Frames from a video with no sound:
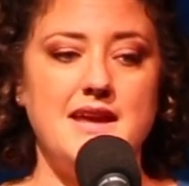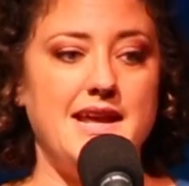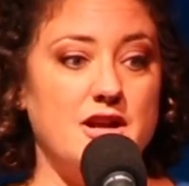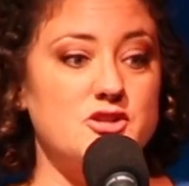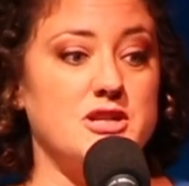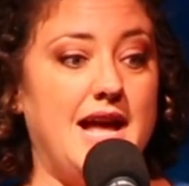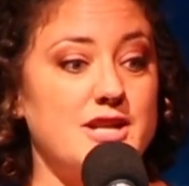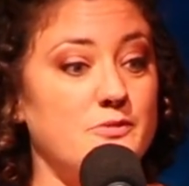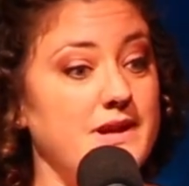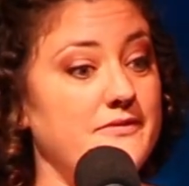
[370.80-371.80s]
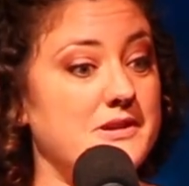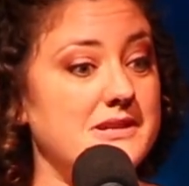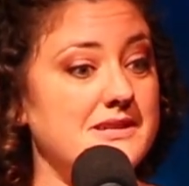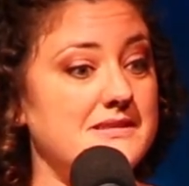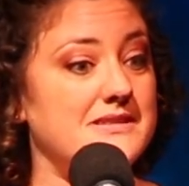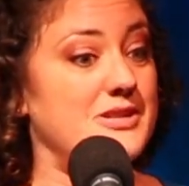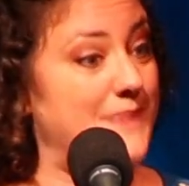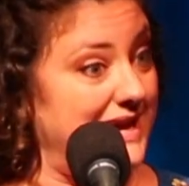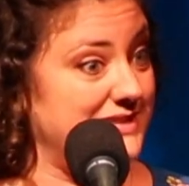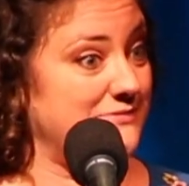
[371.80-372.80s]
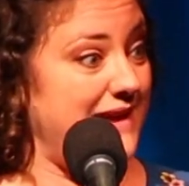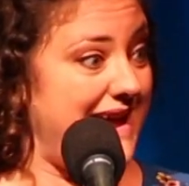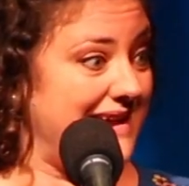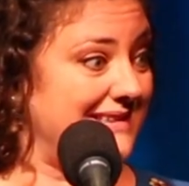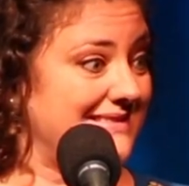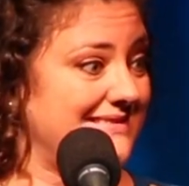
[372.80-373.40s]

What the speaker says: And on July 21st, she passed away.